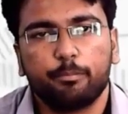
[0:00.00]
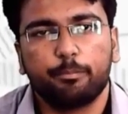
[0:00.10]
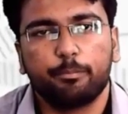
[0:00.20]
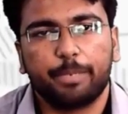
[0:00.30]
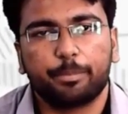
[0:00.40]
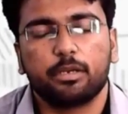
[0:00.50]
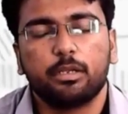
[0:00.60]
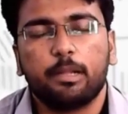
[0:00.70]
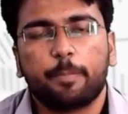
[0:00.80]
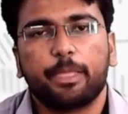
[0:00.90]
paper.
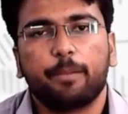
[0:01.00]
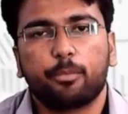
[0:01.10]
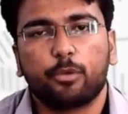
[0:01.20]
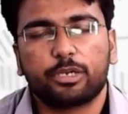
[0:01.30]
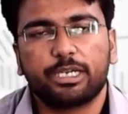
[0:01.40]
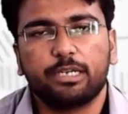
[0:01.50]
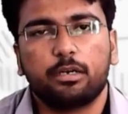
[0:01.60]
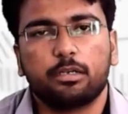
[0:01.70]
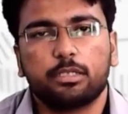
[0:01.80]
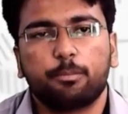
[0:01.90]
The
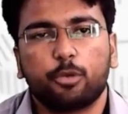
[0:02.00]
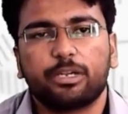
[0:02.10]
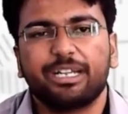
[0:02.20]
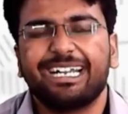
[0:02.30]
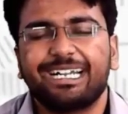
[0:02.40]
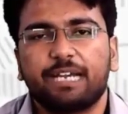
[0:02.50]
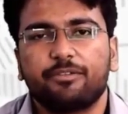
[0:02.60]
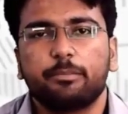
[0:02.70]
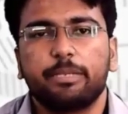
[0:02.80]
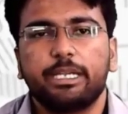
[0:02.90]
plotted data
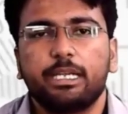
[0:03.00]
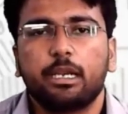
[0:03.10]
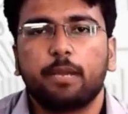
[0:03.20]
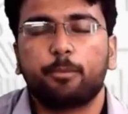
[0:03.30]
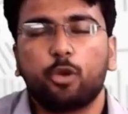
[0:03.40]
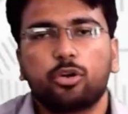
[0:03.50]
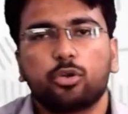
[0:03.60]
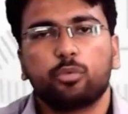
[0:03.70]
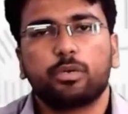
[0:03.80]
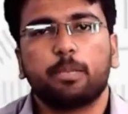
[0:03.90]
will be plot
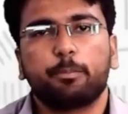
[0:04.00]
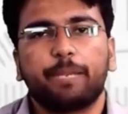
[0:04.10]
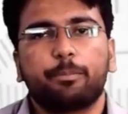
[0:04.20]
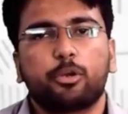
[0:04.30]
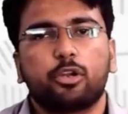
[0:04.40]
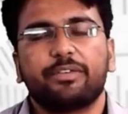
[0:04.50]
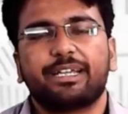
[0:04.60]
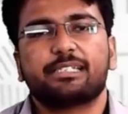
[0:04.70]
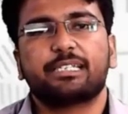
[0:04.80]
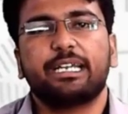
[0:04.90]
over the paper, or we
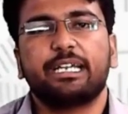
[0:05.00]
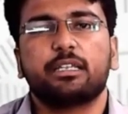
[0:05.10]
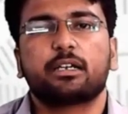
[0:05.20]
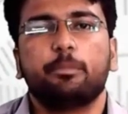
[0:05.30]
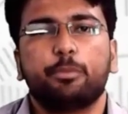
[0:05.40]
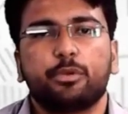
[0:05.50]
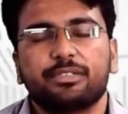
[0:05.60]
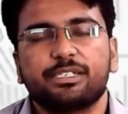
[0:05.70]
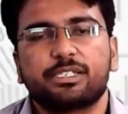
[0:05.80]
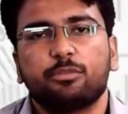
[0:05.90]
can say in the computer
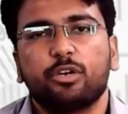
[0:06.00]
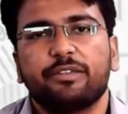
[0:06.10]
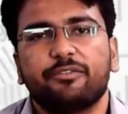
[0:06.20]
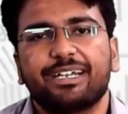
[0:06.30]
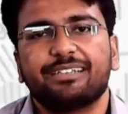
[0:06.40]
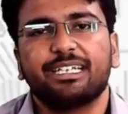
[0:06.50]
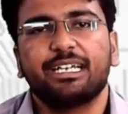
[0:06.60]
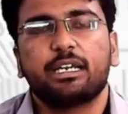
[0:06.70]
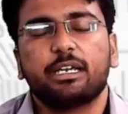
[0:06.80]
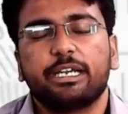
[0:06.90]
system, or we can say
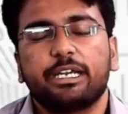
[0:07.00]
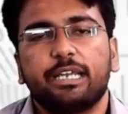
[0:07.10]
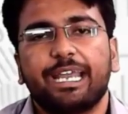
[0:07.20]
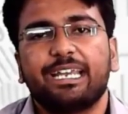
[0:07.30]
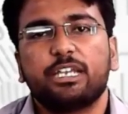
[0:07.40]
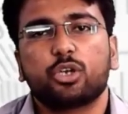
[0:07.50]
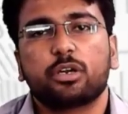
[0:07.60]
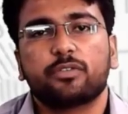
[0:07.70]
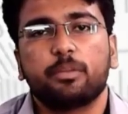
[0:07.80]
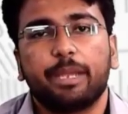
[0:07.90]
in any sort
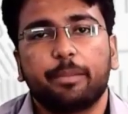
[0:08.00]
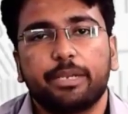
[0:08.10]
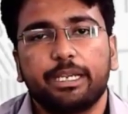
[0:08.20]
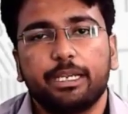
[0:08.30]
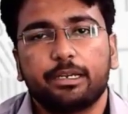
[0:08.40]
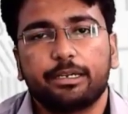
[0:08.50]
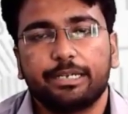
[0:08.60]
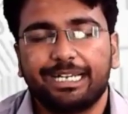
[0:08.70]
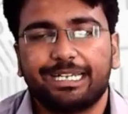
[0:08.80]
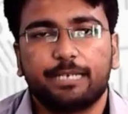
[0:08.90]
of the memory
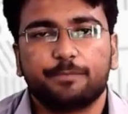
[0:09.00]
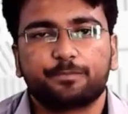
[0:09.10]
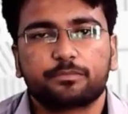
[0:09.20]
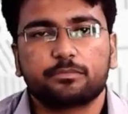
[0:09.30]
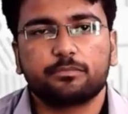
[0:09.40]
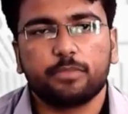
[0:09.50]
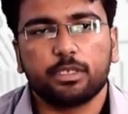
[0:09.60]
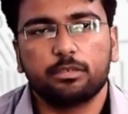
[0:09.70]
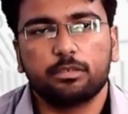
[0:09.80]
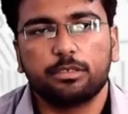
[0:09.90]
data.
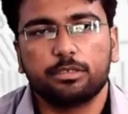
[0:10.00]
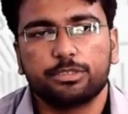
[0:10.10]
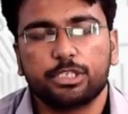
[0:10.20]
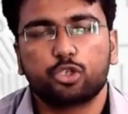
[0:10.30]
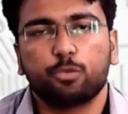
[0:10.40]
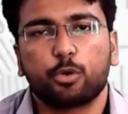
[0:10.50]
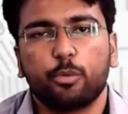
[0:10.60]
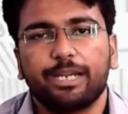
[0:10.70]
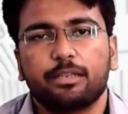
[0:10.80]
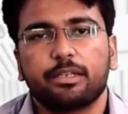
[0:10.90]
just to
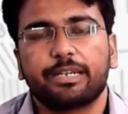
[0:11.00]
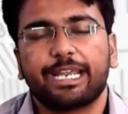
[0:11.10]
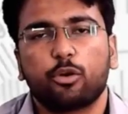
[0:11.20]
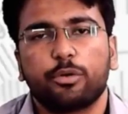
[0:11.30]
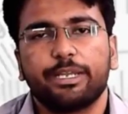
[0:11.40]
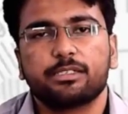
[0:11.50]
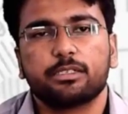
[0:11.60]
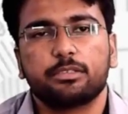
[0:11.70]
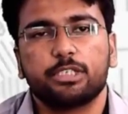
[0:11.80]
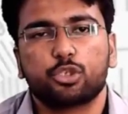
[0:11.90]
provide the recordings,
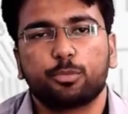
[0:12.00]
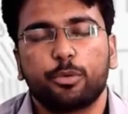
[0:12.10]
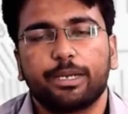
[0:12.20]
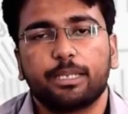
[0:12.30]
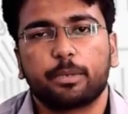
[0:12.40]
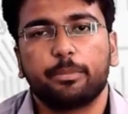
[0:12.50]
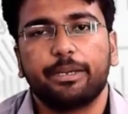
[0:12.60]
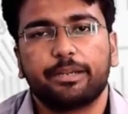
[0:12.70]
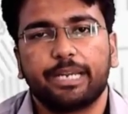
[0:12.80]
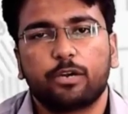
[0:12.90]
just to provide the
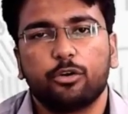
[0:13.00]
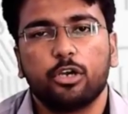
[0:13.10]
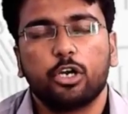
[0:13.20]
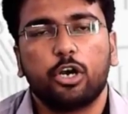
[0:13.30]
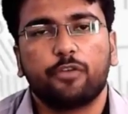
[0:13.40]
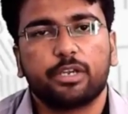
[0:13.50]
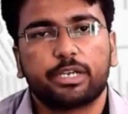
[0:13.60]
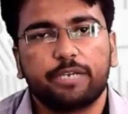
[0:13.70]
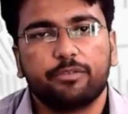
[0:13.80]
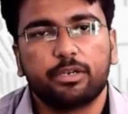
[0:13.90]
permanent record of the
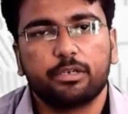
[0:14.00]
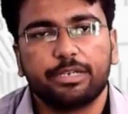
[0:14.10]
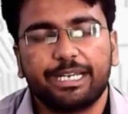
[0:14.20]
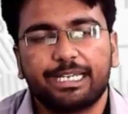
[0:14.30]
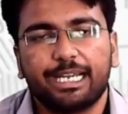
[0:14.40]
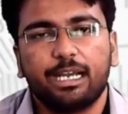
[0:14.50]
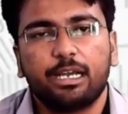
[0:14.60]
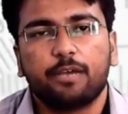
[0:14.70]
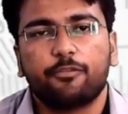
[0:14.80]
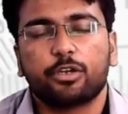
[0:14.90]
given data for